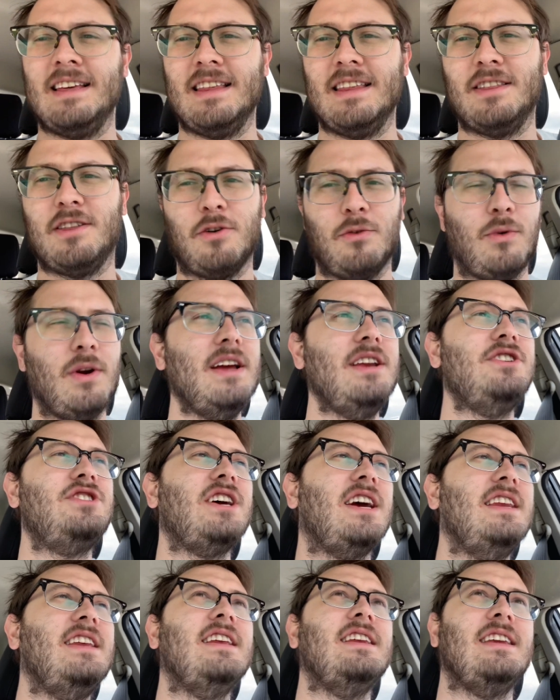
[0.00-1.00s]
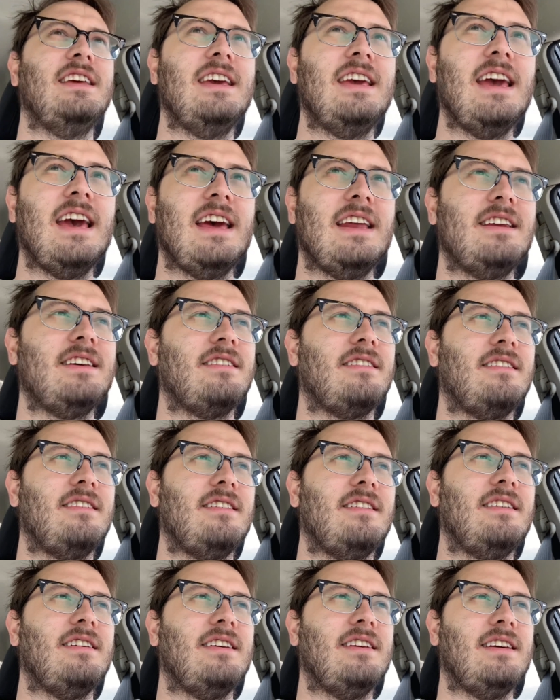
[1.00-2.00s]
The wrench I didn't get,
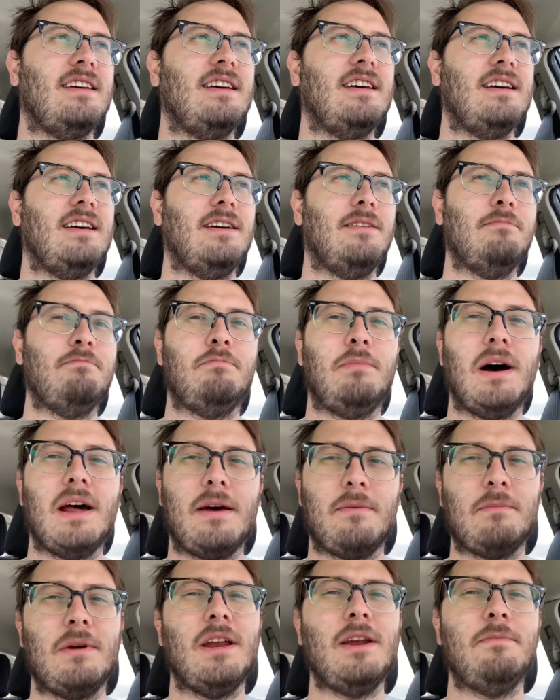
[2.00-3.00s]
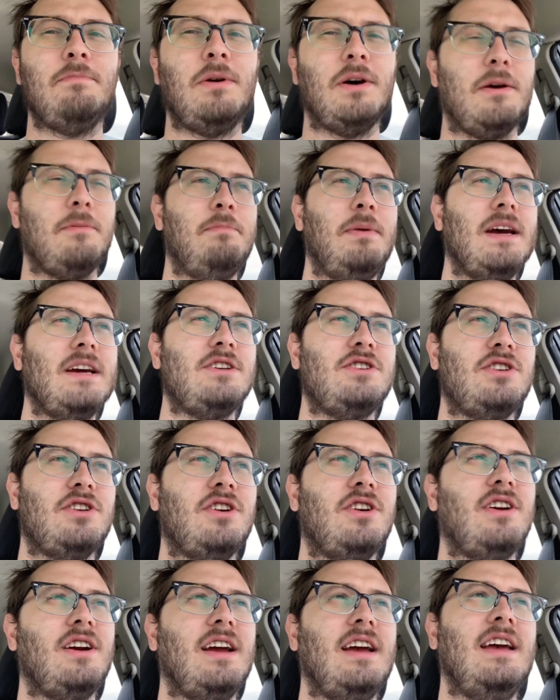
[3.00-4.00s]
but I'm gonna put a
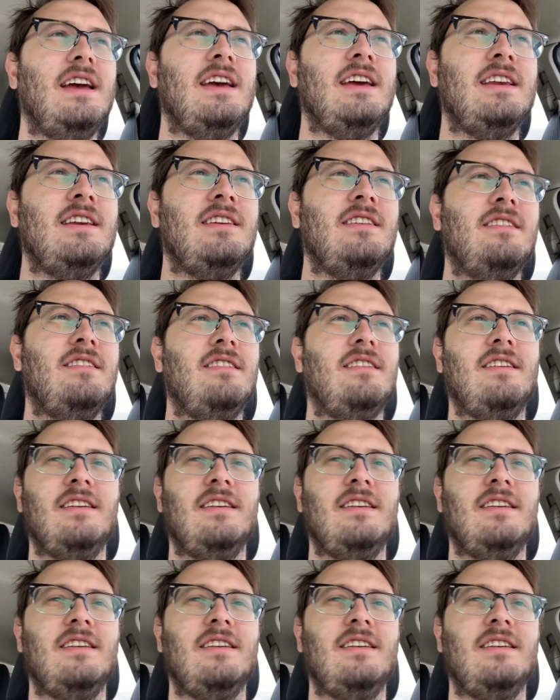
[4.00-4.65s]
picture in